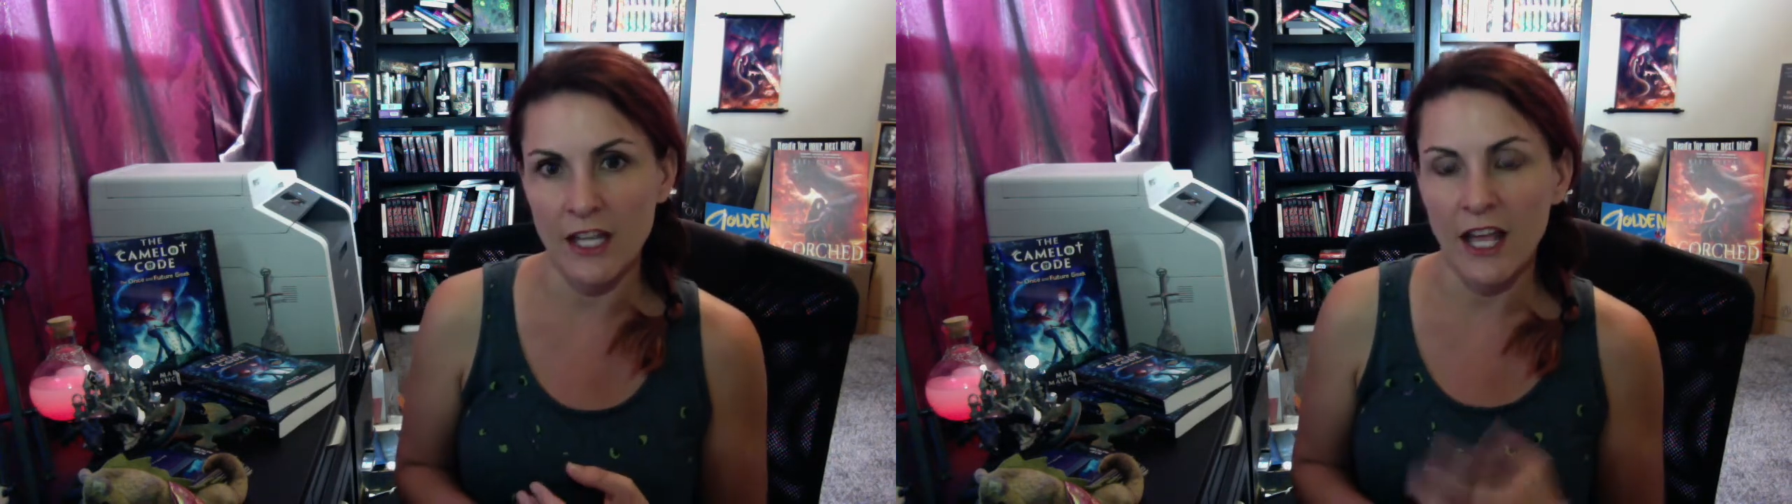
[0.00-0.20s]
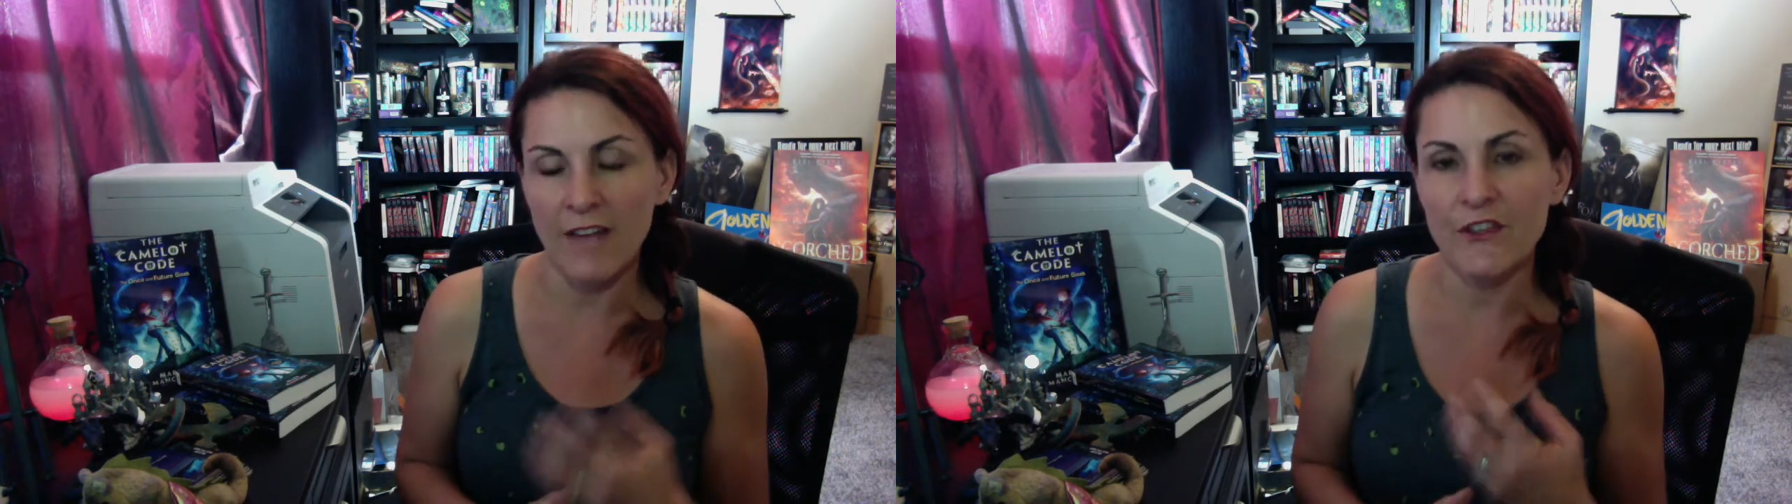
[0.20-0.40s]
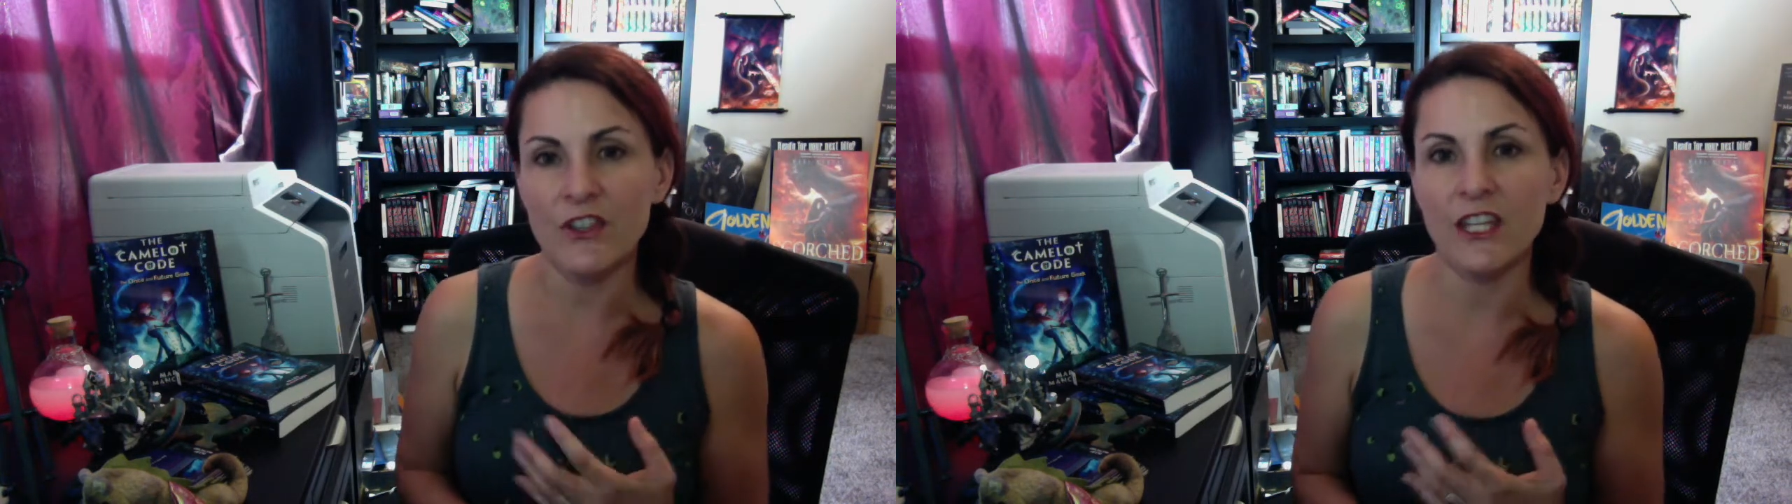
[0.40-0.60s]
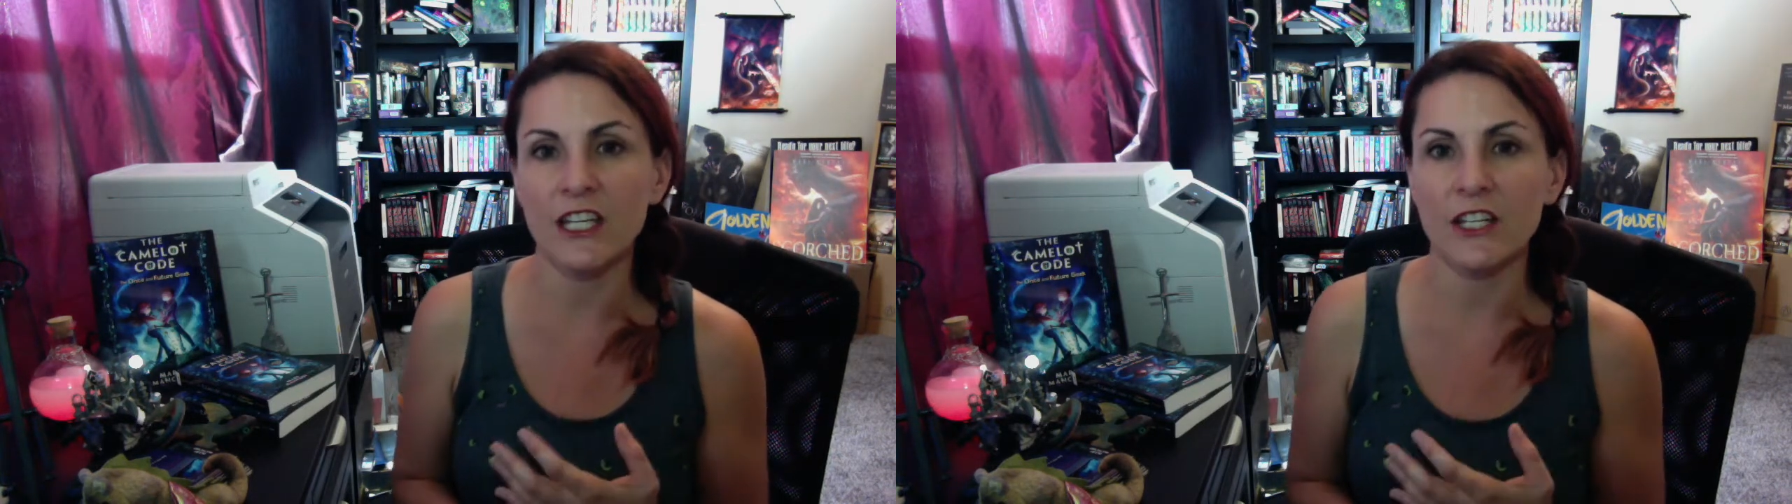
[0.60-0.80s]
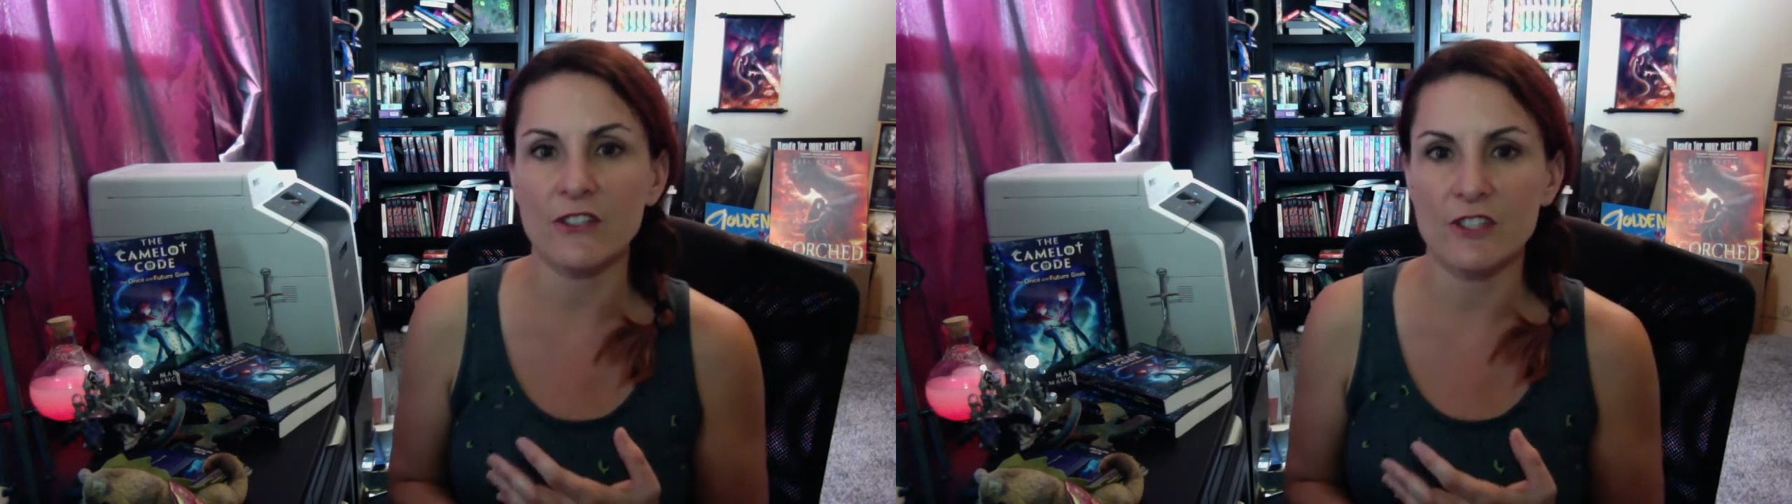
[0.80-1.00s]
If you think
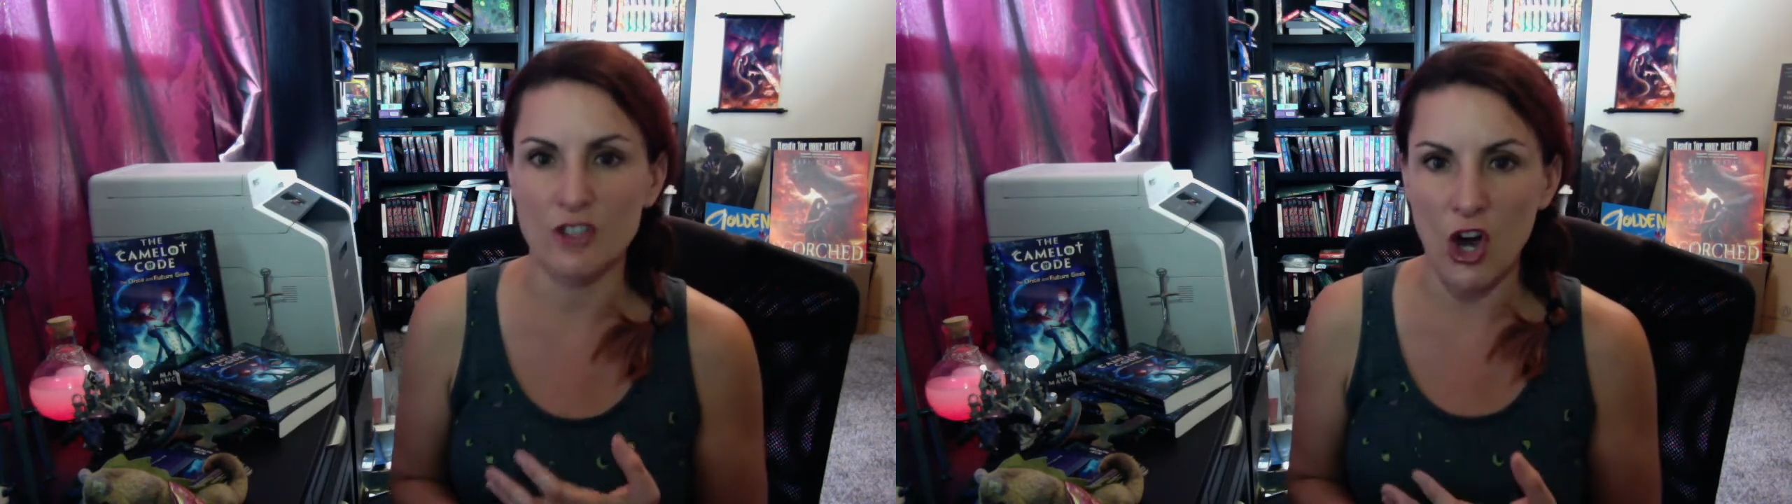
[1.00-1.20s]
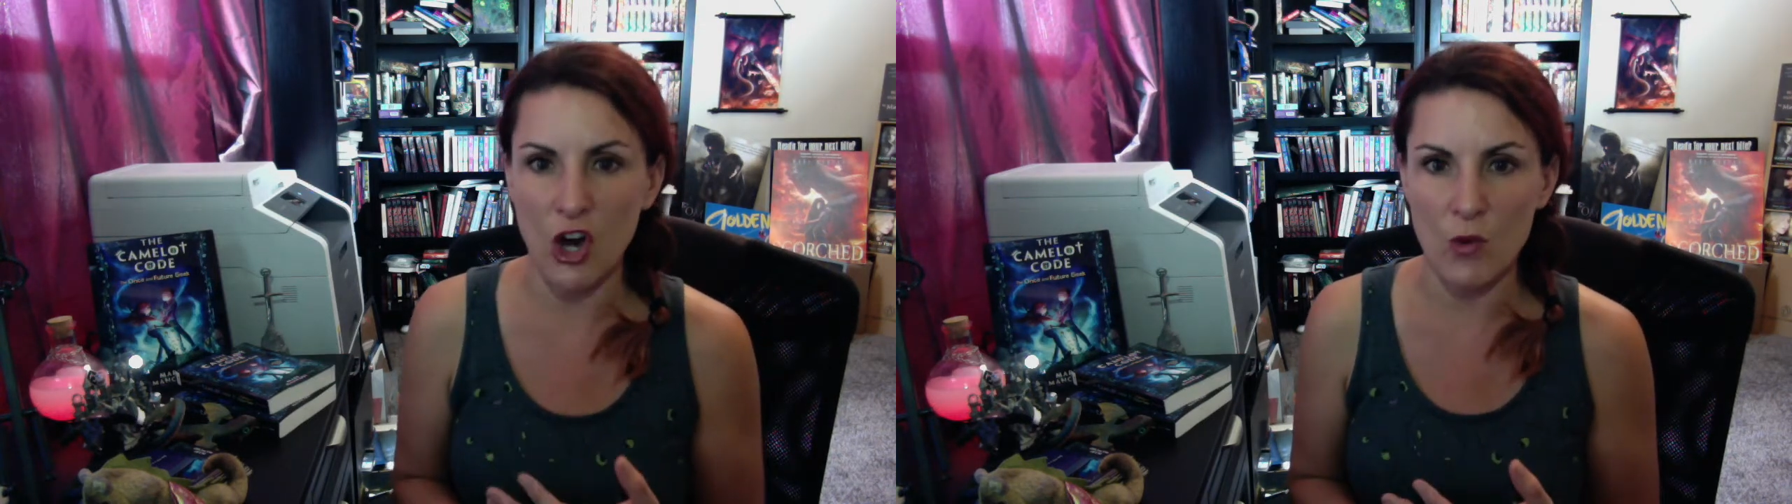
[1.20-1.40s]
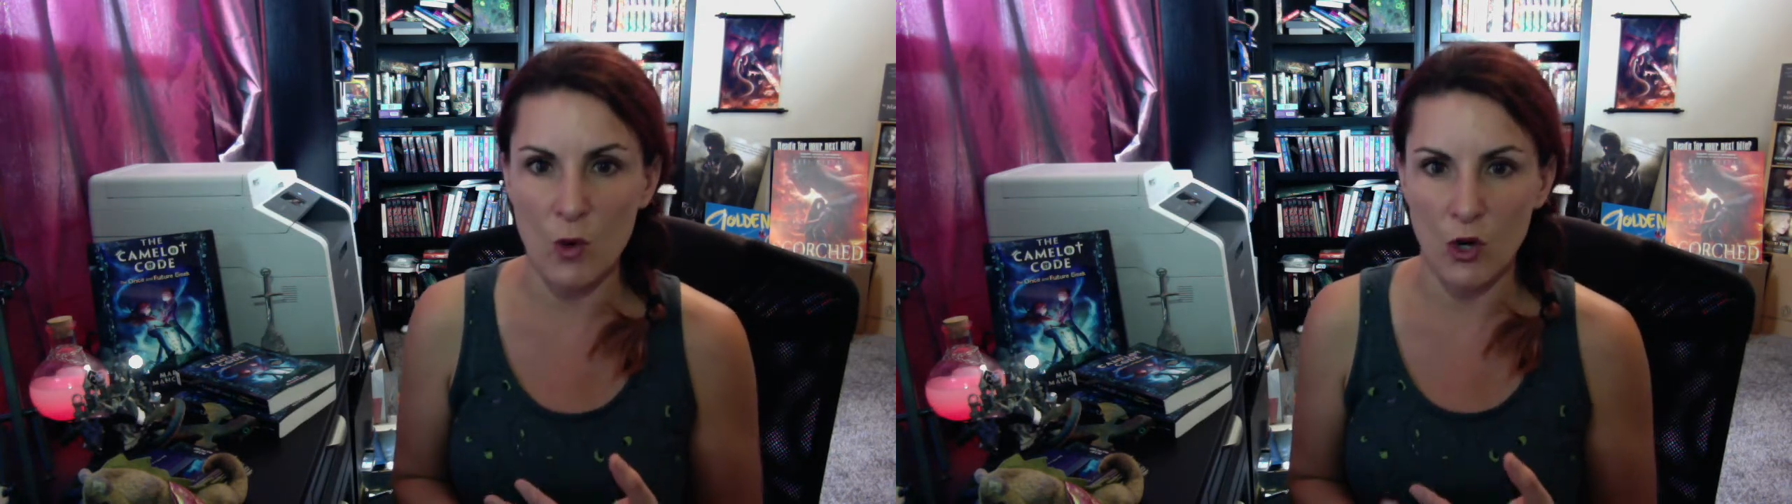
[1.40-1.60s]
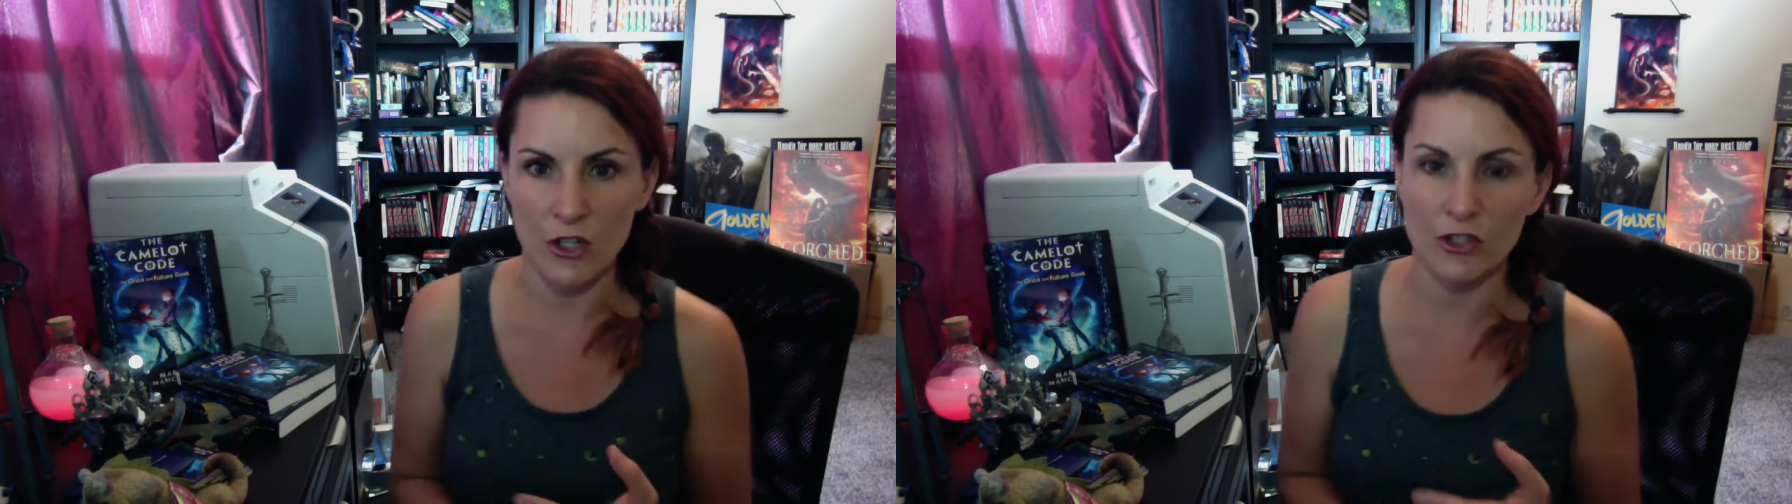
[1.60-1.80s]
of Star Wars,